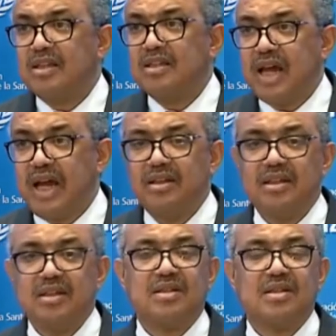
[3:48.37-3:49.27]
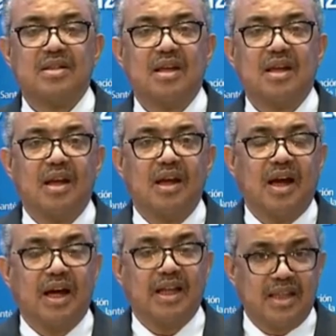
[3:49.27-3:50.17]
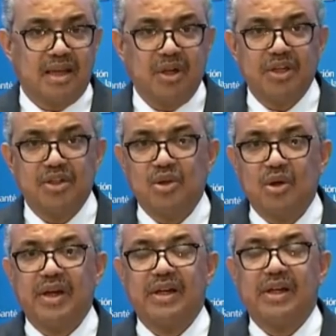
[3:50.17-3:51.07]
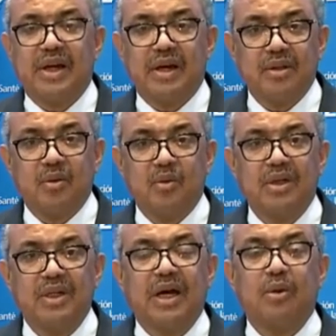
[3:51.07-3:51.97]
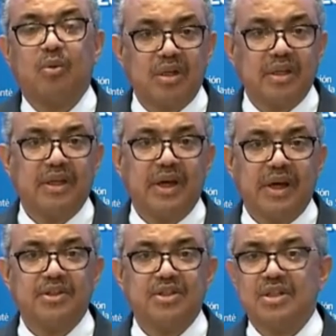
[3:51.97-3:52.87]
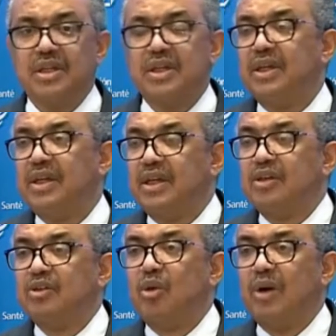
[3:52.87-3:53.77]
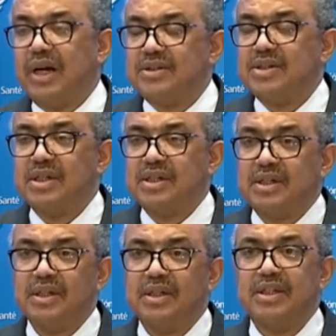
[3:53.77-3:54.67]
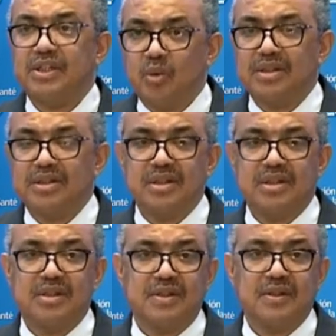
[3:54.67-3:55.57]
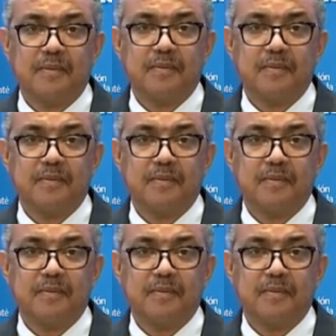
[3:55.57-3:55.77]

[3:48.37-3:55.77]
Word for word: Scientists at WHO and around the world are working urgently to answer these questions.